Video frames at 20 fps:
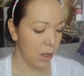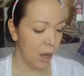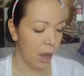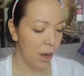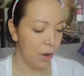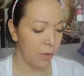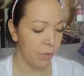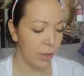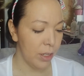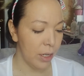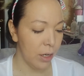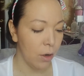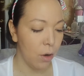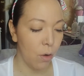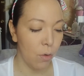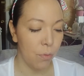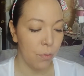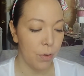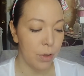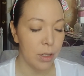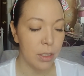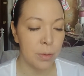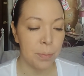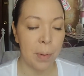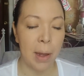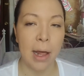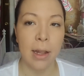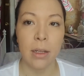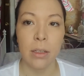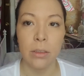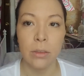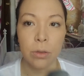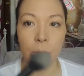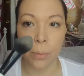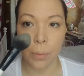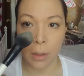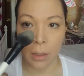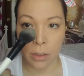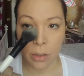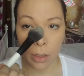I don't really go for this palette too
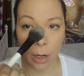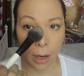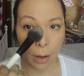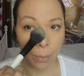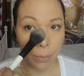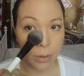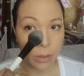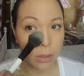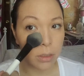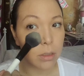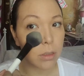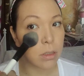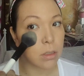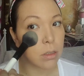much. I was